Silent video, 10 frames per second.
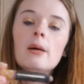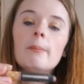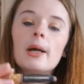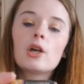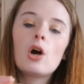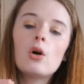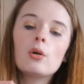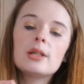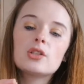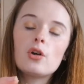My goal
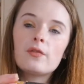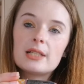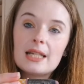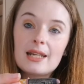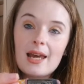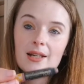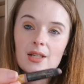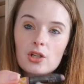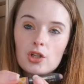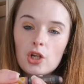is to obviously
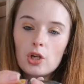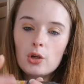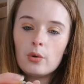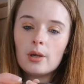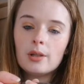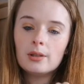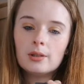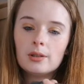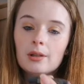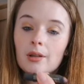get to
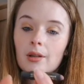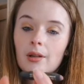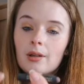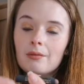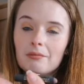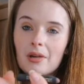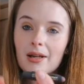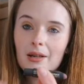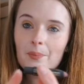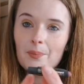
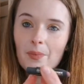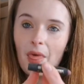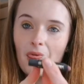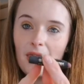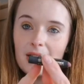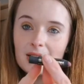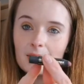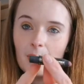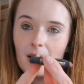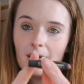like this
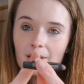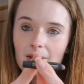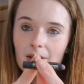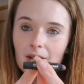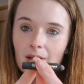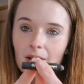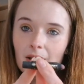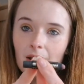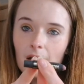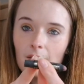part
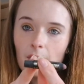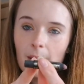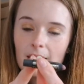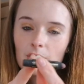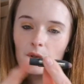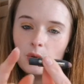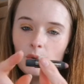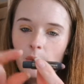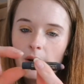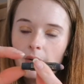of the pencil
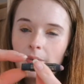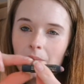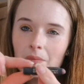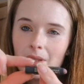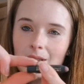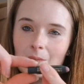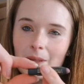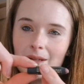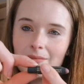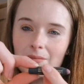where this
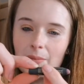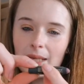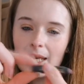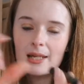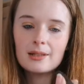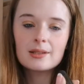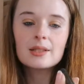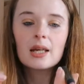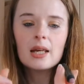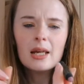bit begins
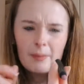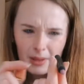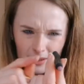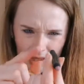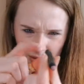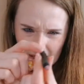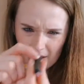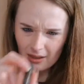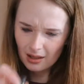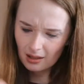because there is
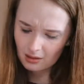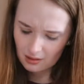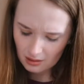nothing